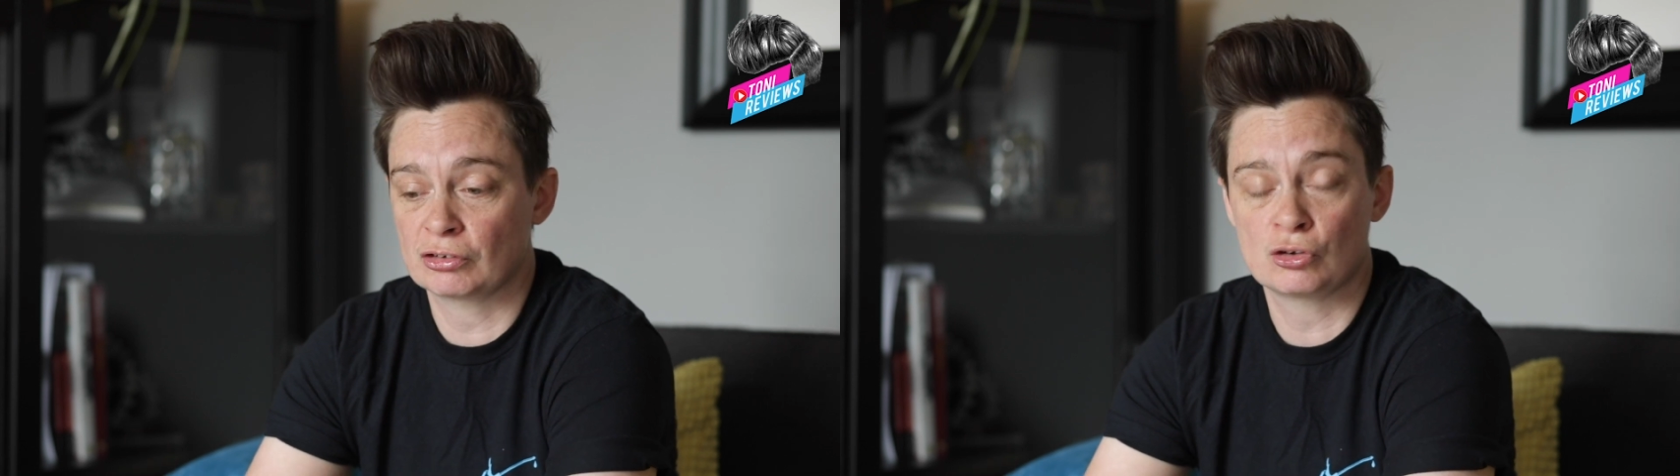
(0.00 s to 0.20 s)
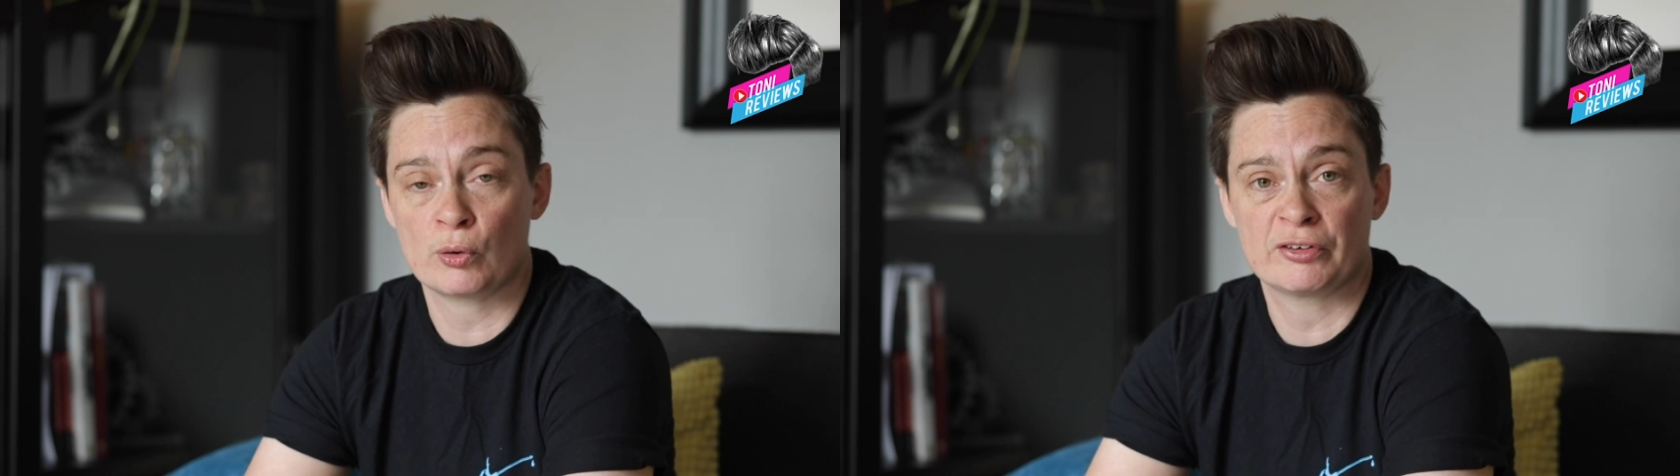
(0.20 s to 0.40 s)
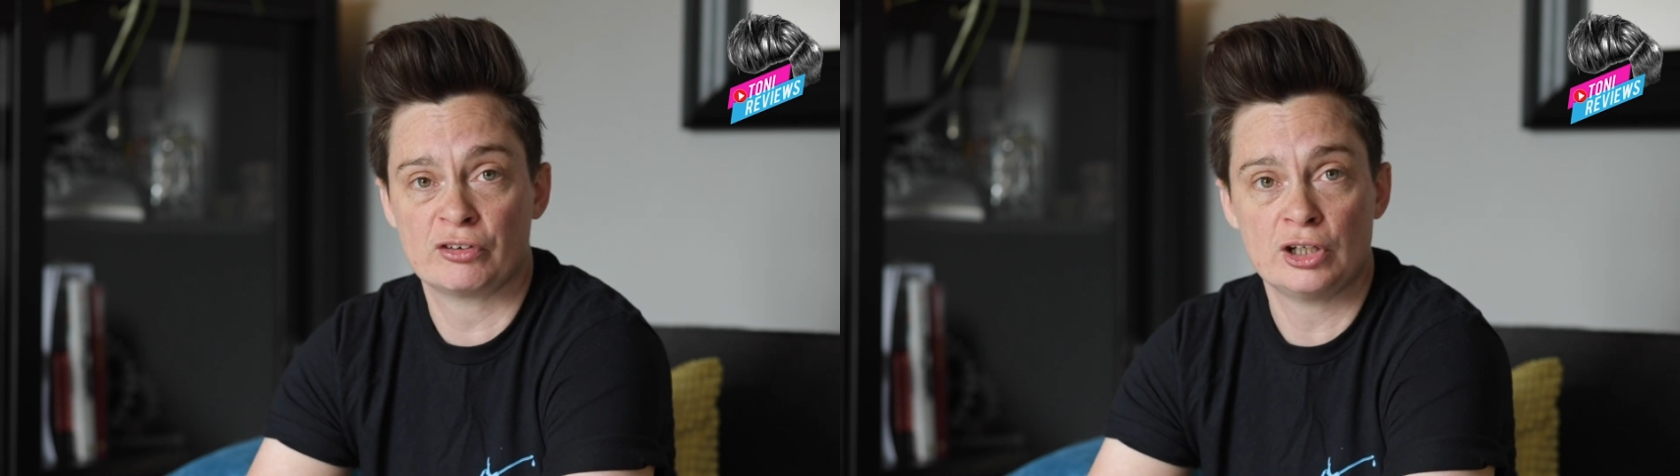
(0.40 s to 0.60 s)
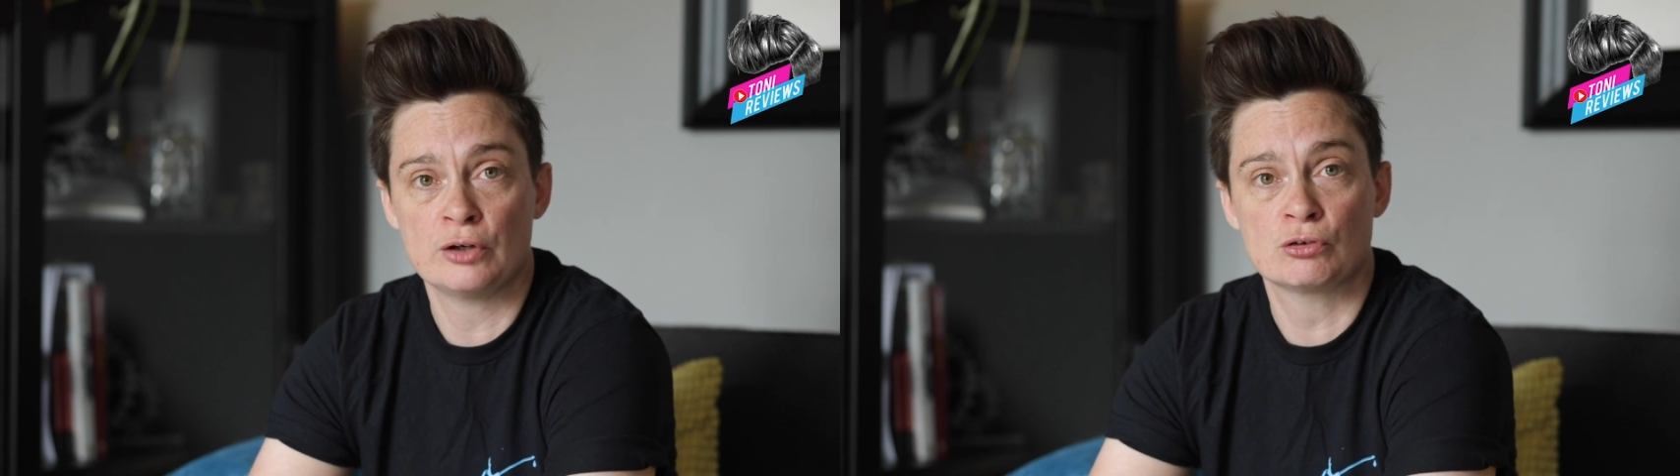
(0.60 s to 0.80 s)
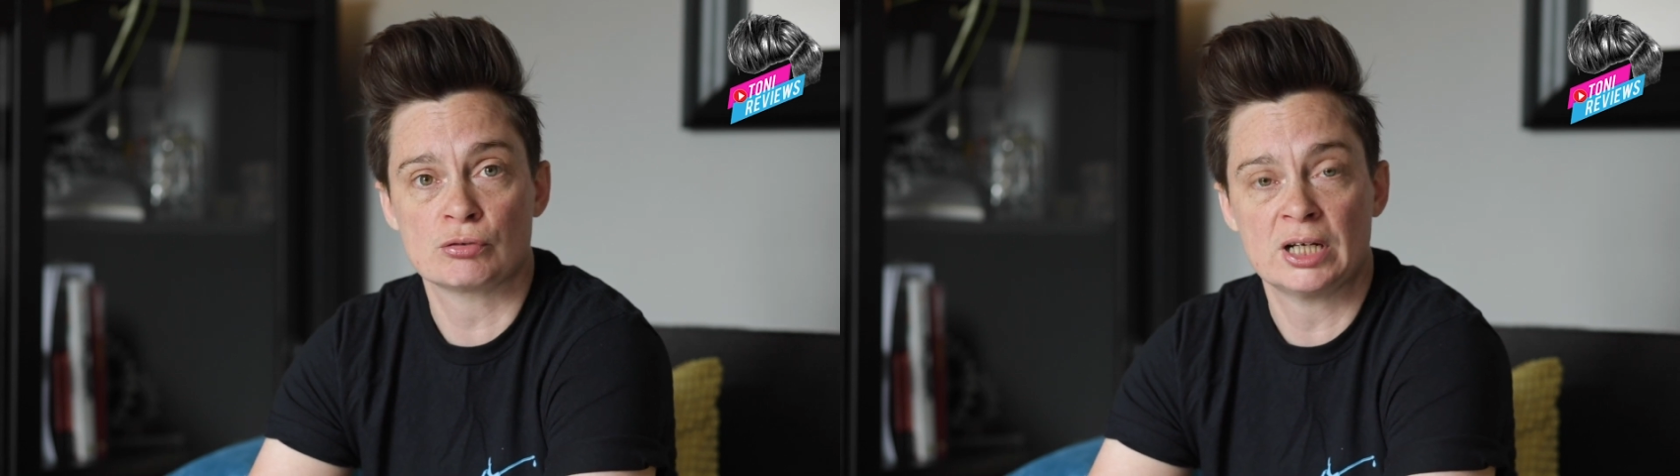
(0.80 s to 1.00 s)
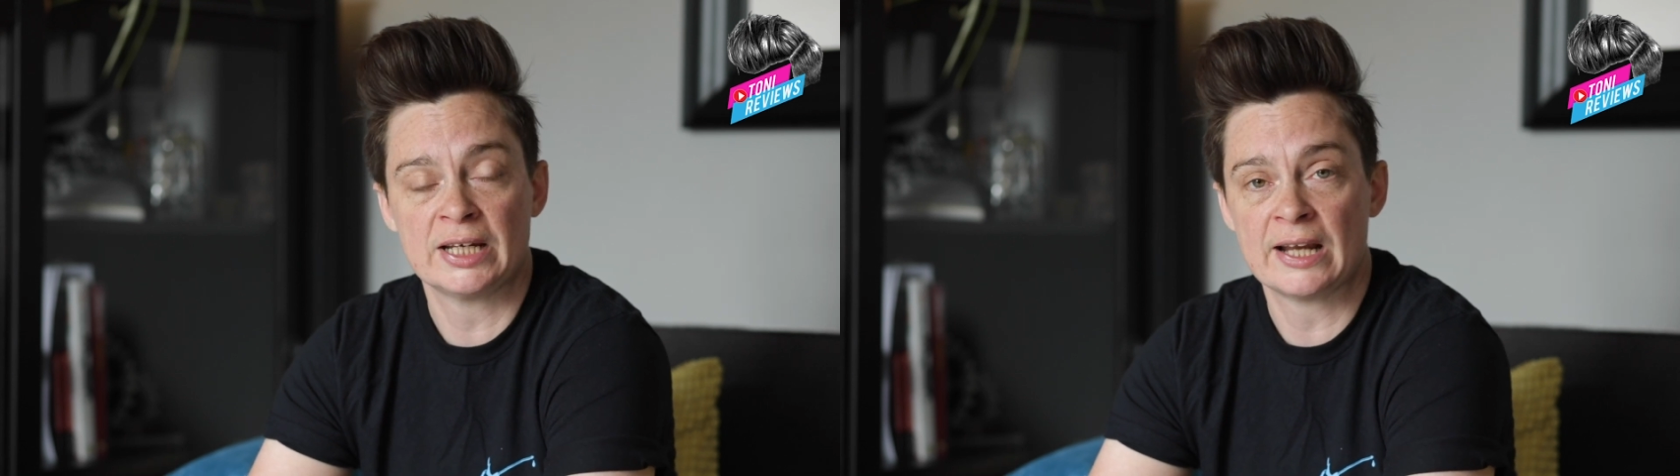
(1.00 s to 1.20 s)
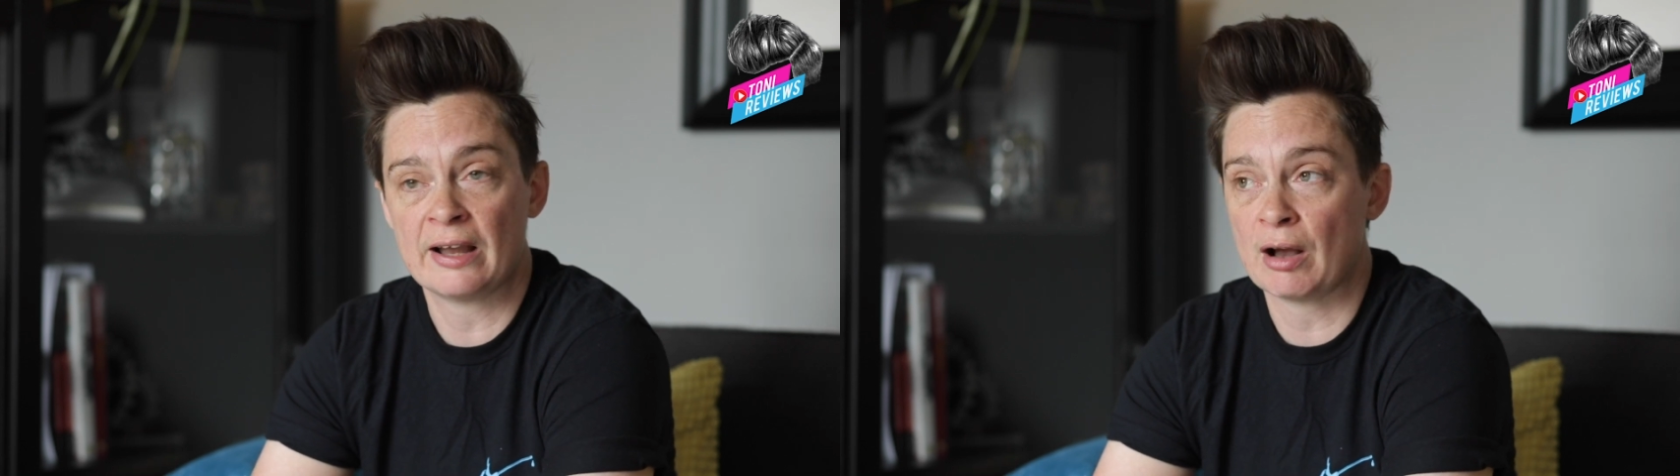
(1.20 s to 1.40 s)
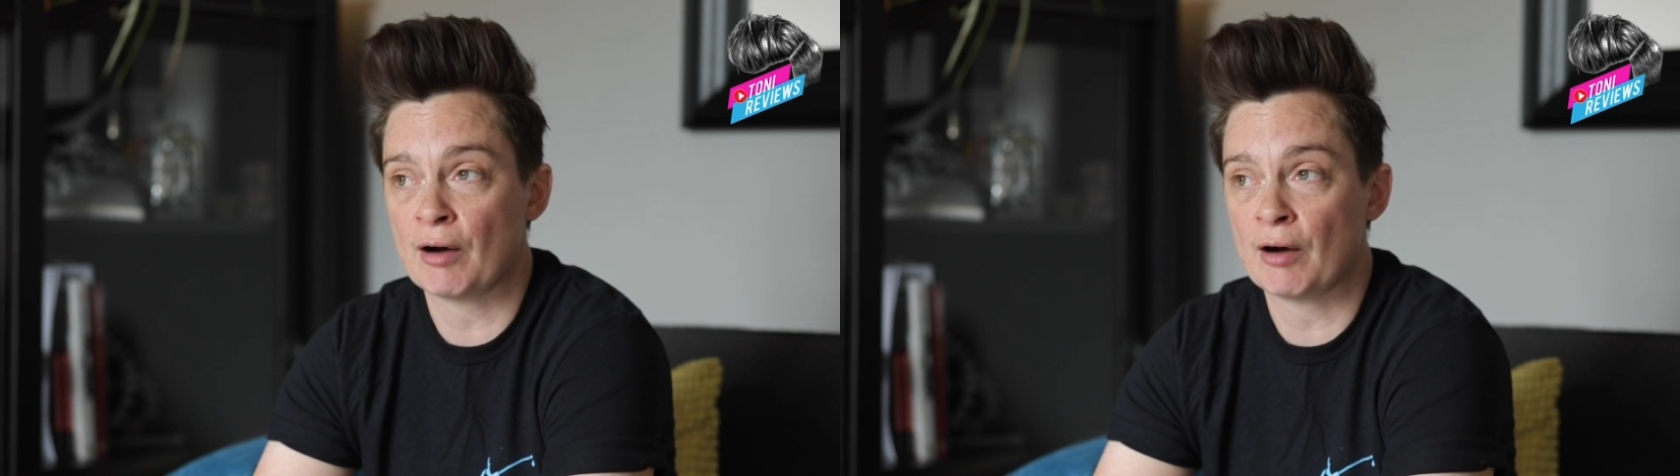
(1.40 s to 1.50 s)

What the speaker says: a joy to use really.